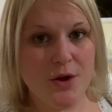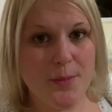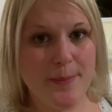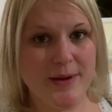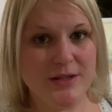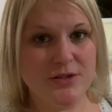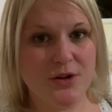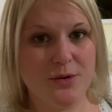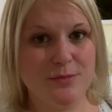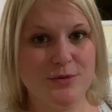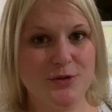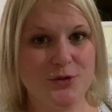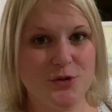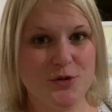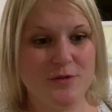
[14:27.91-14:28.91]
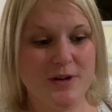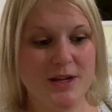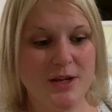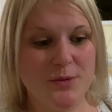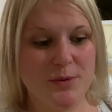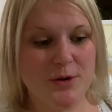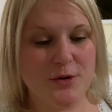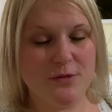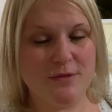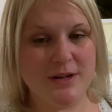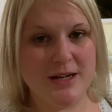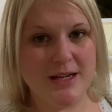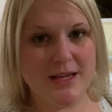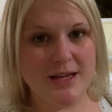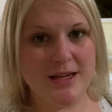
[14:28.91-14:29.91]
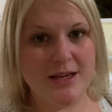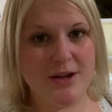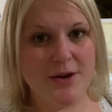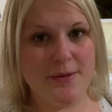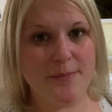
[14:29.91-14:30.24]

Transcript: bedtime story. We're currently